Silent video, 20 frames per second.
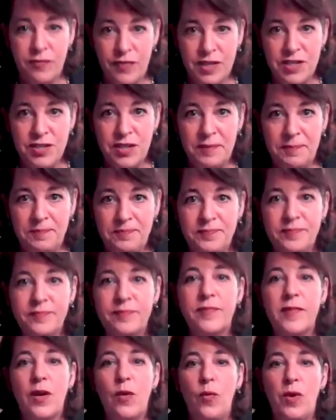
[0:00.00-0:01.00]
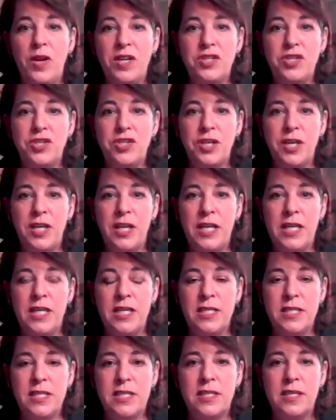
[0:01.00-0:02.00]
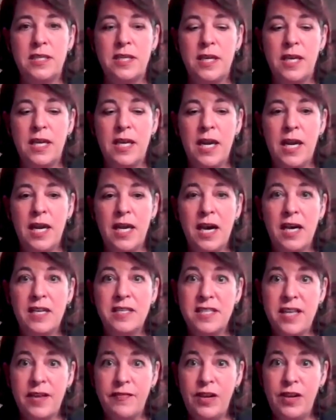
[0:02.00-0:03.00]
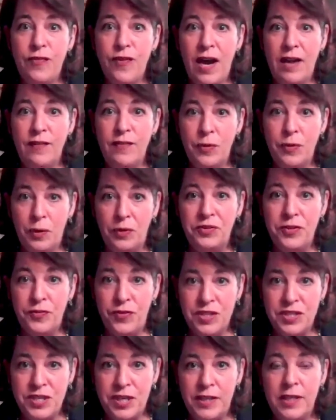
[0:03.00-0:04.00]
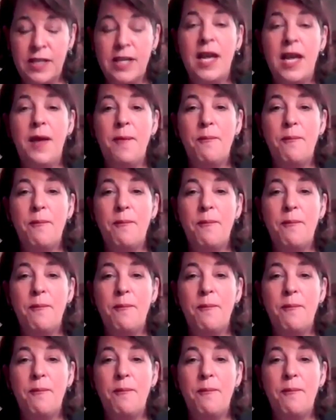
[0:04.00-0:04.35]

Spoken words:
Division, which is a 75-year-old division.